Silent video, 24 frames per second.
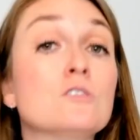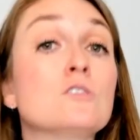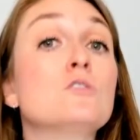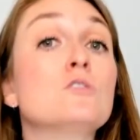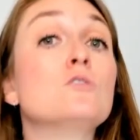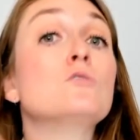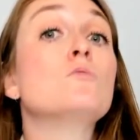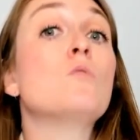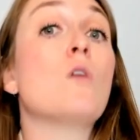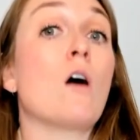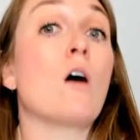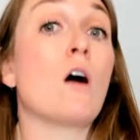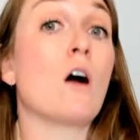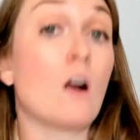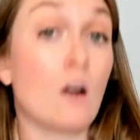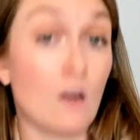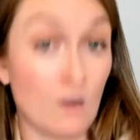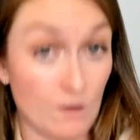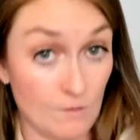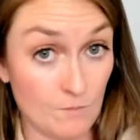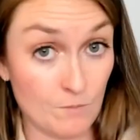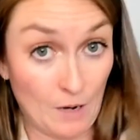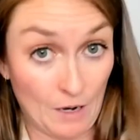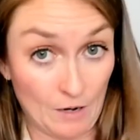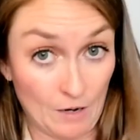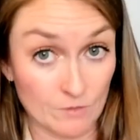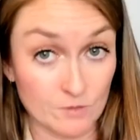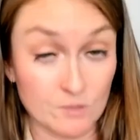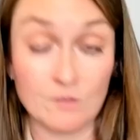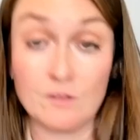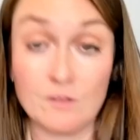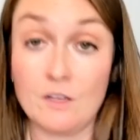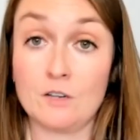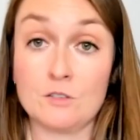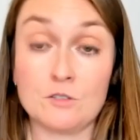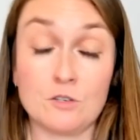you are bound
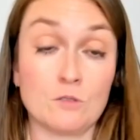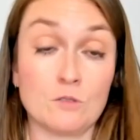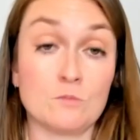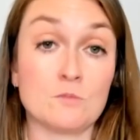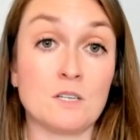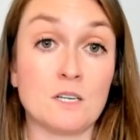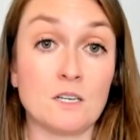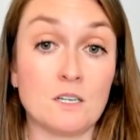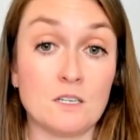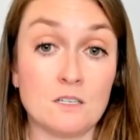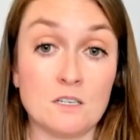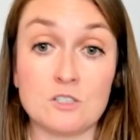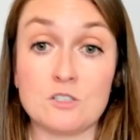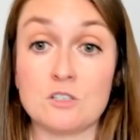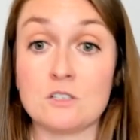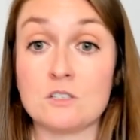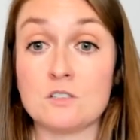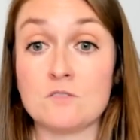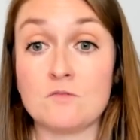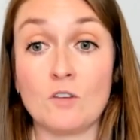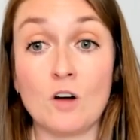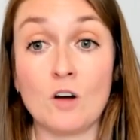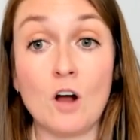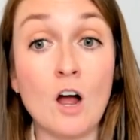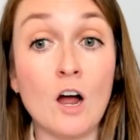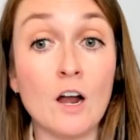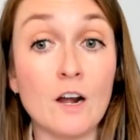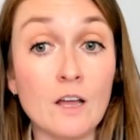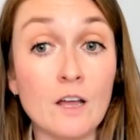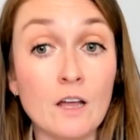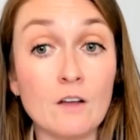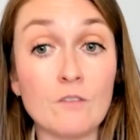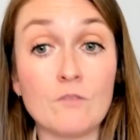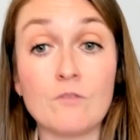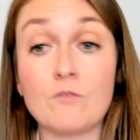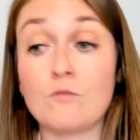to their terms and conditions for
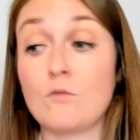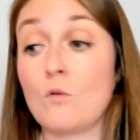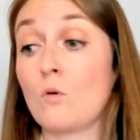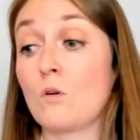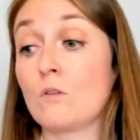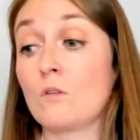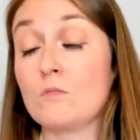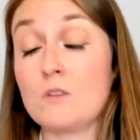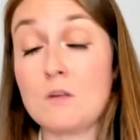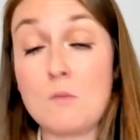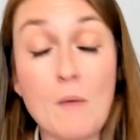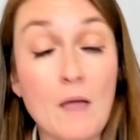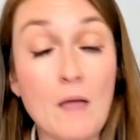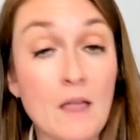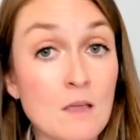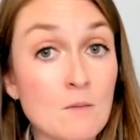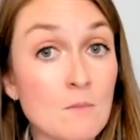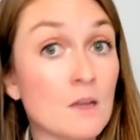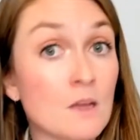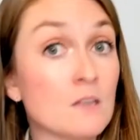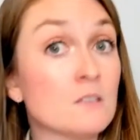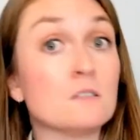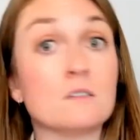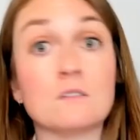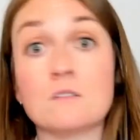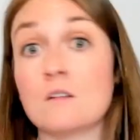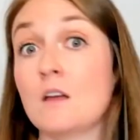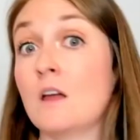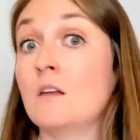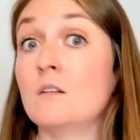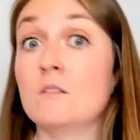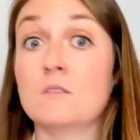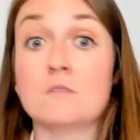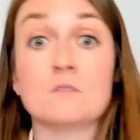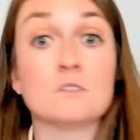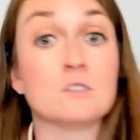audit, for repayment,
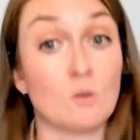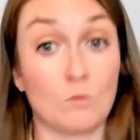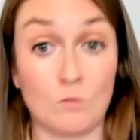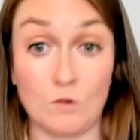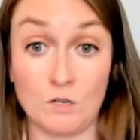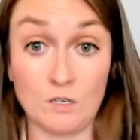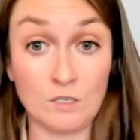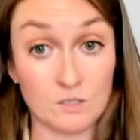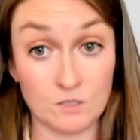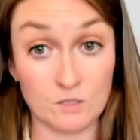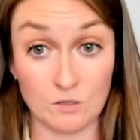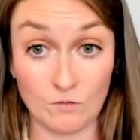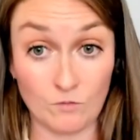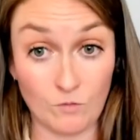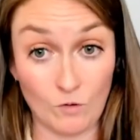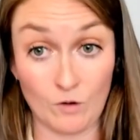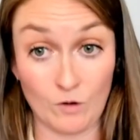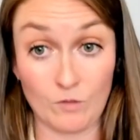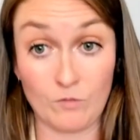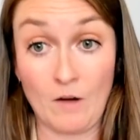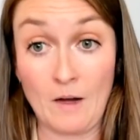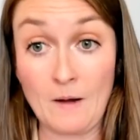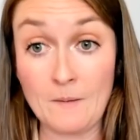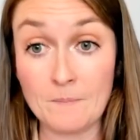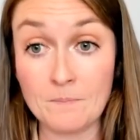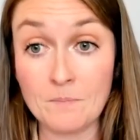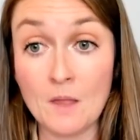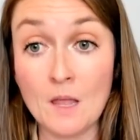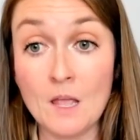and so on and so forth, right?